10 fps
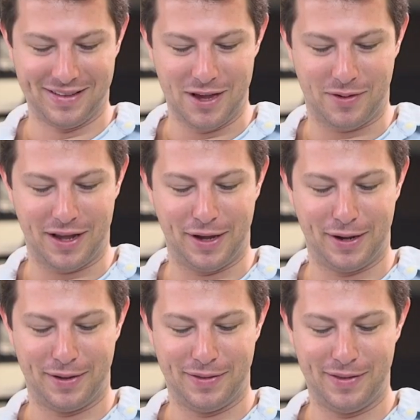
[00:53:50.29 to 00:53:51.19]
okay.
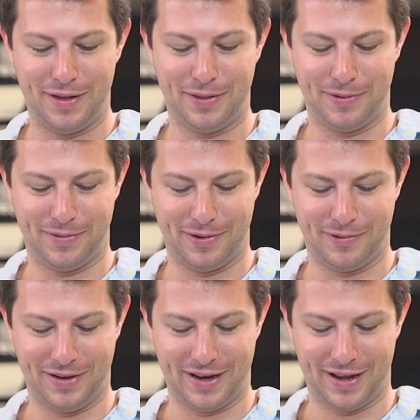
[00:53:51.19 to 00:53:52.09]
That's why we they, love they're, they're
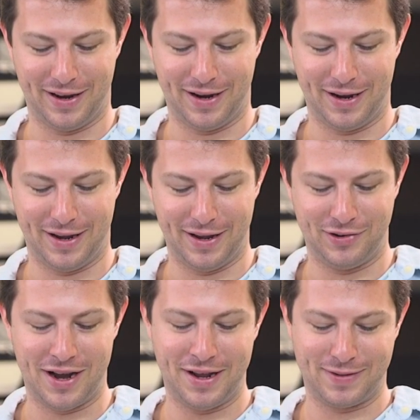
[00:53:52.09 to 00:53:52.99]
really not.
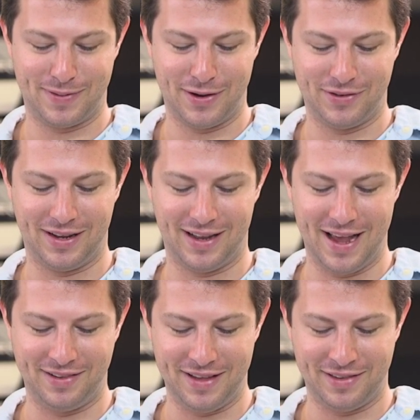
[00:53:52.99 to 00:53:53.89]
Johnny Espinoza
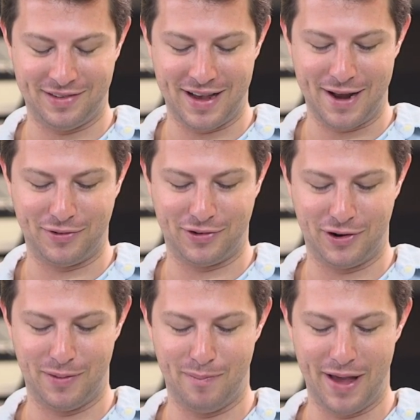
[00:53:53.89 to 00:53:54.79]
likes the inside out
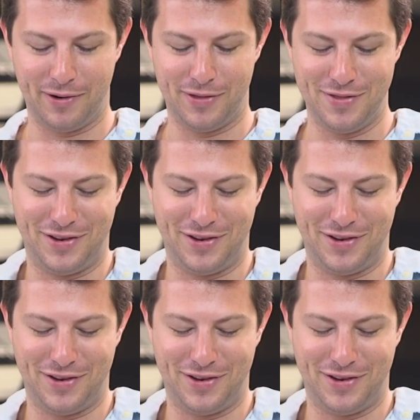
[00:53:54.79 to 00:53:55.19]
shirt better than